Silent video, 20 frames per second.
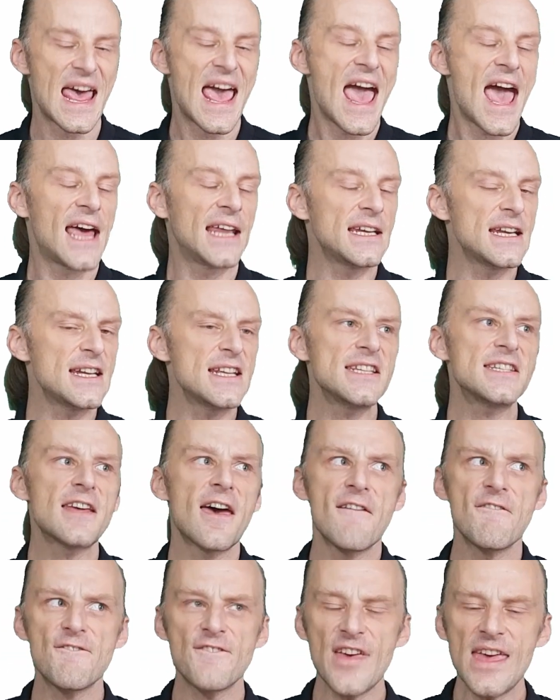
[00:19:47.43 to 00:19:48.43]
and it is
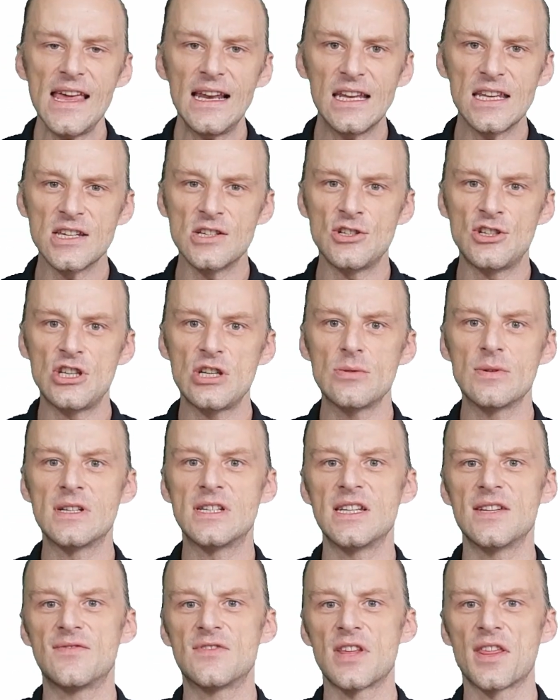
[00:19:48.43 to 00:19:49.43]
fairly
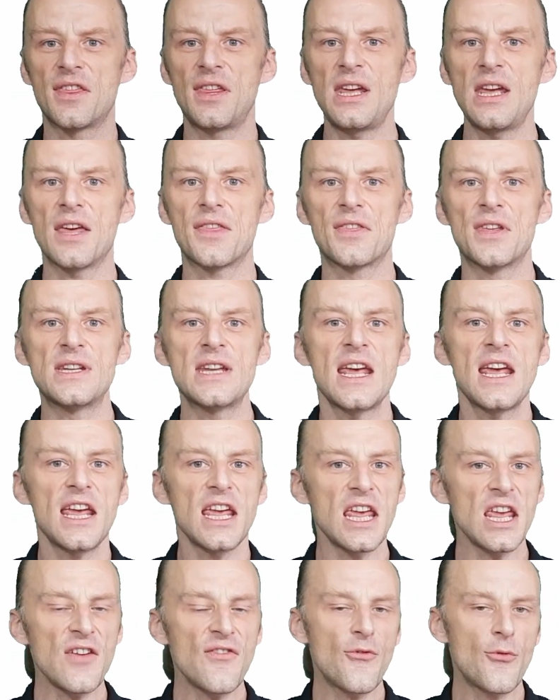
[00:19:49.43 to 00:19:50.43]
intuitive to think that
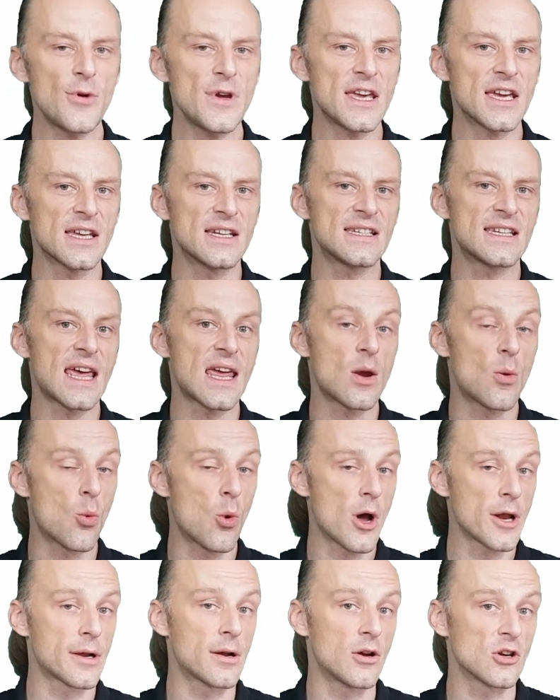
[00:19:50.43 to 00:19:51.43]
if we can take
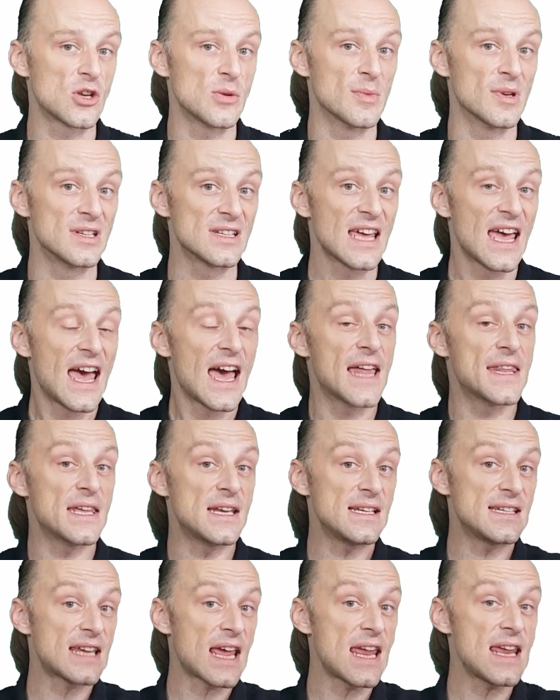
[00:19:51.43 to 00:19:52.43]
one argument and
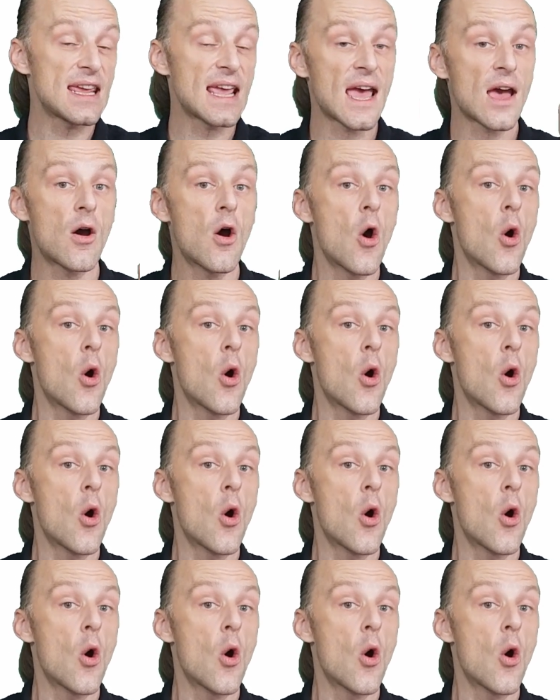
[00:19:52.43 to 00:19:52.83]
then take out